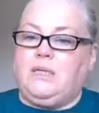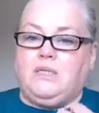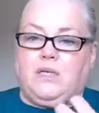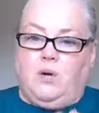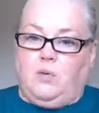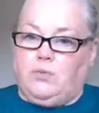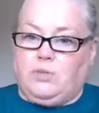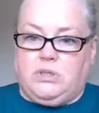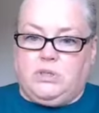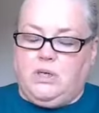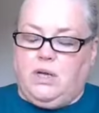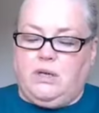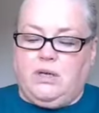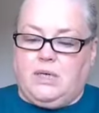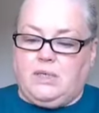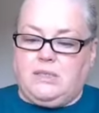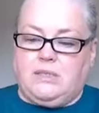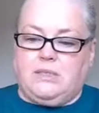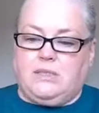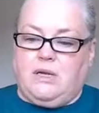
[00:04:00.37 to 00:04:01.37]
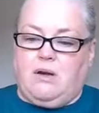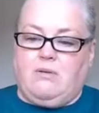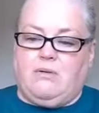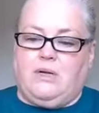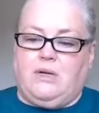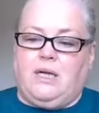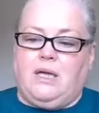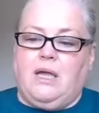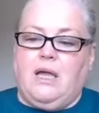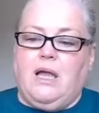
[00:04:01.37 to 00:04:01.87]
don't, not
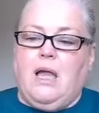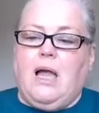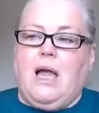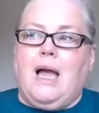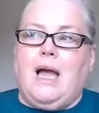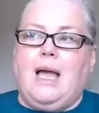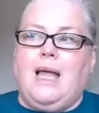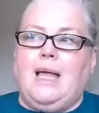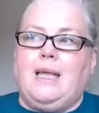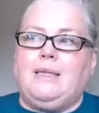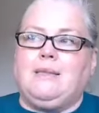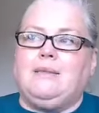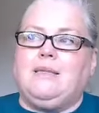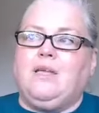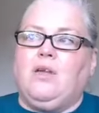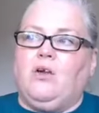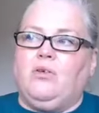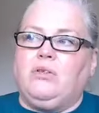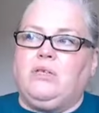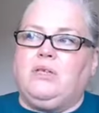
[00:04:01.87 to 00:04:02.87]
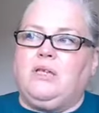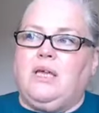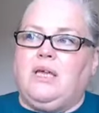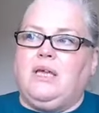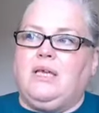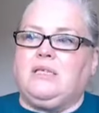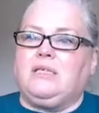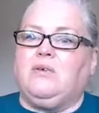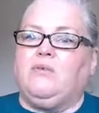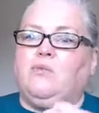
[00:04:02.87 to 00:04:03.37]
necessarily. And the other
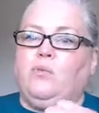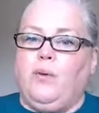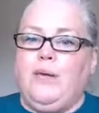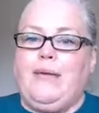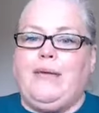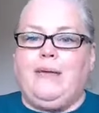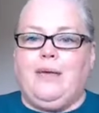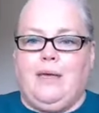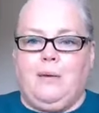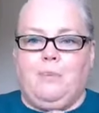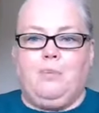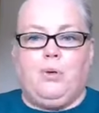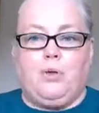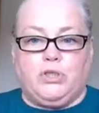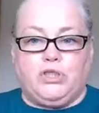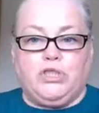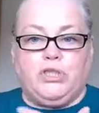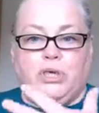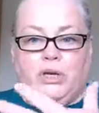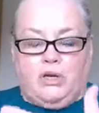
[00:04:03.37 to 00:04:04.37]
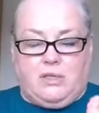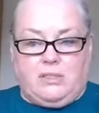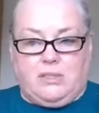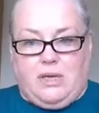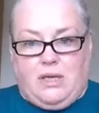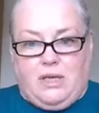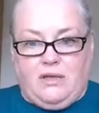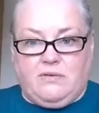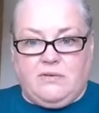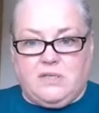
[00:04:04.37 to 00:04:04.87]
thing is, if we keep pushing
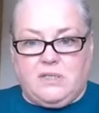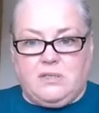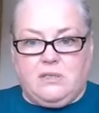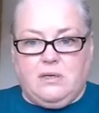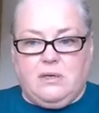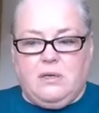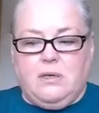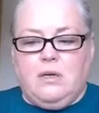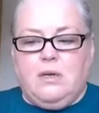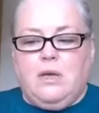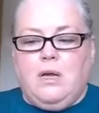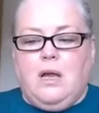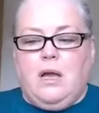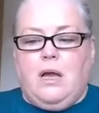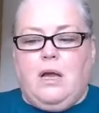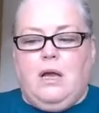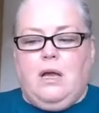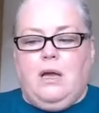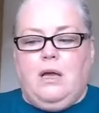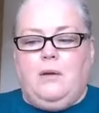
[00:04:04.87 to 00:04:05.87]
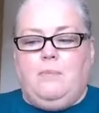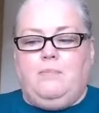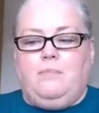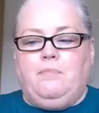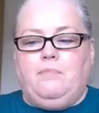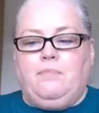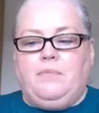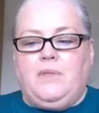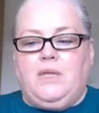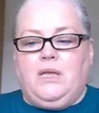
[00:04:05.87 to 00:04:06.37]
ourselves,
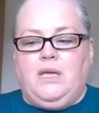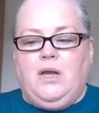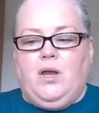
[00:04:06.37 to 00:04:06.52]
and